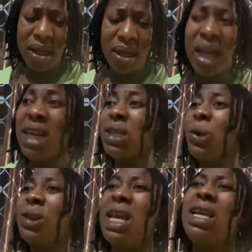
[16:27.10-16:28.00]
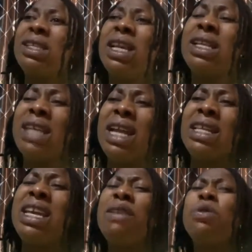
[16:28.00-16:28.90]
The little things they
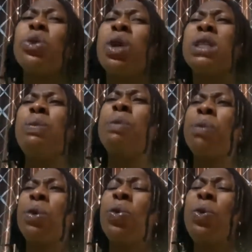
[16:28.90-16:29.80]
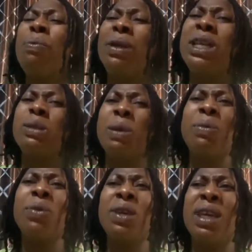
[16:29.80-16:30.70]
said, give to those people whom police
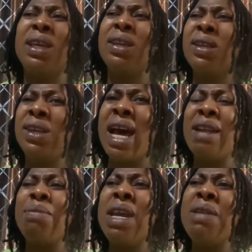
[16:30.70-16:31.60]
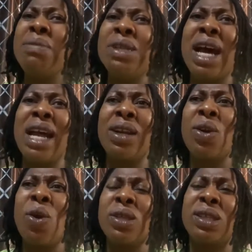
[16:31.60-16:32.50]
people killed and maimed and
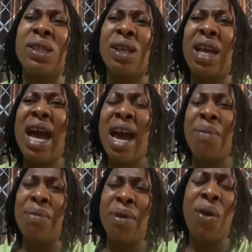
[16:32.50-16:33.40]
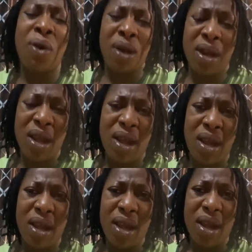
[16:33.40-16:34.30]
caused harm on.
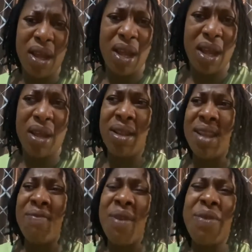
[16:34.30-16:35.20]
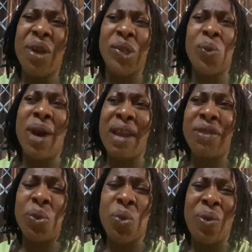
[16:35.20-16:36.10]
The various
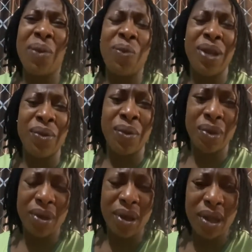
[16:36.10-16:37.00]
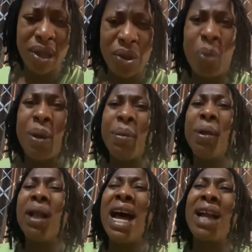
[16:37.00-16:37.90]
wives who were widowed. You
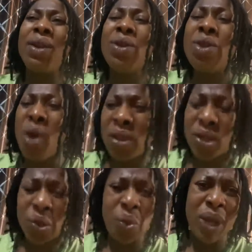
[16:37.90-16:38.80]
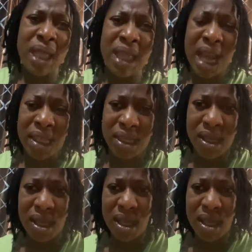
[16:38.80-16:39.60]
people are not doing that.